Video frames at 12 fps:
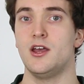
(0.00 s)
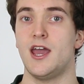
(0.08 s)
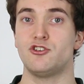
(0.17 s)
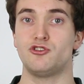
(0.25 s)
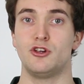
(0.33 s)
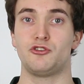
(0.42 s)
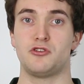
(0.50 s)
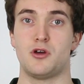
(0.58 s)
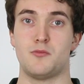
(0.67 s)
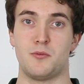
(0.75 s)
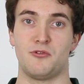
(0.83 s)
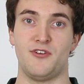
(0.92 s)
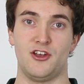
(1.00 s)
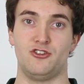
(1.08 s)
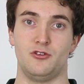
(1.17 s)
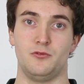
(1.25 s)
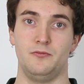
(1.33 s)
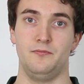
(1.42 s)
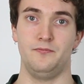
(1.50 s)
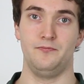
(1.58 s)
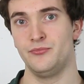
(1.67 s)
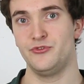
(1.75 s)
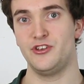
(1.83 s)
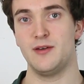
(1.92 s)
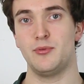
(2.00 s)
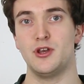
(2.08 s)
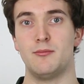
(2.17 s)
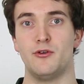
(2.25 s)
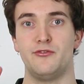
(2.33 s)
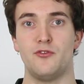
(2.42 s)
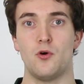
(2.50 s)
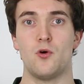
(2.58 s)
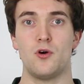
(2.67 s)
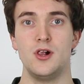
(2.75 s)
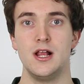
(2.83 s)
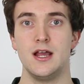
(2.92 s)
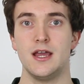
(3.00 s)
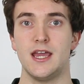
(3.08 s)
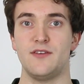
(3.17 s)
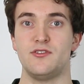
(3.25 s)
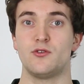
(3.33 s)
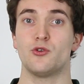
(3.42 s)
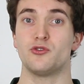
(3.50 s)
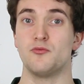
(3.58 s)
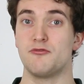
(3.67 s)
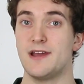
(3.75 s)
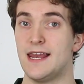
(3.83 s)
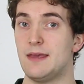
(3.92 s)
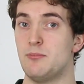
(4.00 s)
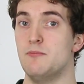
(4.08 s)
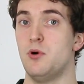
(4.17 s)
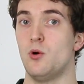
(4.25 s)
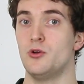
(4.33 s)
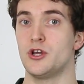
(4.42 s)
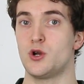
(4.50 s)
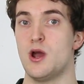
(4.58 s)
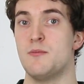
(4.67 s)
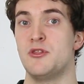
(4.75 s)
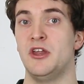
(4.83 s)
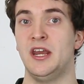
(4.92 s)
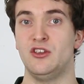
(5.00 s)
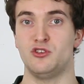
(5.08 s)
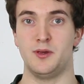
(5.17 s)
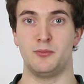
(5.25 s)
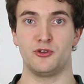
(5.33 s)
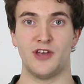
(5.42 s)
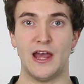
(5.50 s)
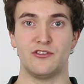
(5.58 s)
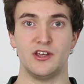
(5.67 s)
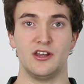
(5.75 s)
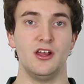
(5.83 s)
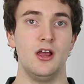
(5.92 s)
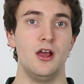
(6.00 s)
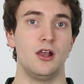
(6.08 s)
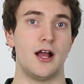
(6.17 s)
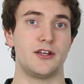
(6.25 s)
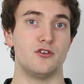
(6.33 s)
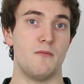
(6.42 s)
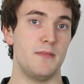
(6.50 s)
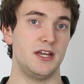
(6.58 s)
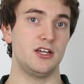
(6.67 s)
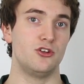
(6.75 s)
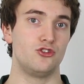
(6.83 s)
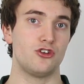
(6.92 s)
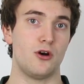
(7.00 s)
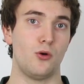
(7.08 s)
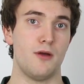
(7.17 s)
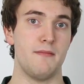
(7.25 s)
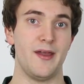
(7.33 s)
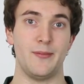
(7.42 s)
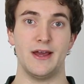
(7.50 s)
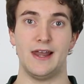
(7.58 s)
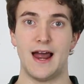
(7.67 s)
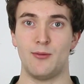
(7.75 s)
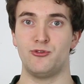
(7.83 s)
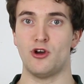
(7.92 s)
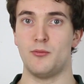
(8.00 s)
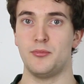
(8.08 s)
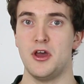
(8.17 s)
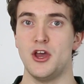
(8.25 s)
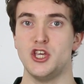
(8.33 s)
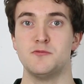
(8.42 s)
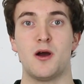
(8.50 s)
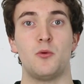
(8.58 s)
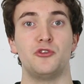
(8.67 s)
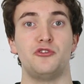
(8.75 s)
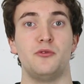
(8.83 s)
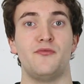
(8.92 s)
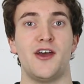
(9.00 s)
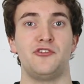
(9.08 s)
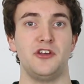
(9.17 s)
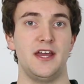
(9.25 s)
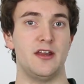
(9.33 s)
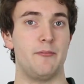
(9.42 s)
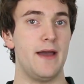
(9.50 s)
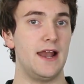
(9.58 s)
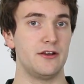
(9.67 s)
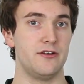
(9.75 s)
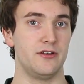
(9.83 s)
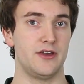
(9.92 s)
It just looks a lot more professional. Tip number 4, if you've got some really important equipment that needs to be protected, like your MIDI controller, maybe a laptop, you might want to invest in a Pelican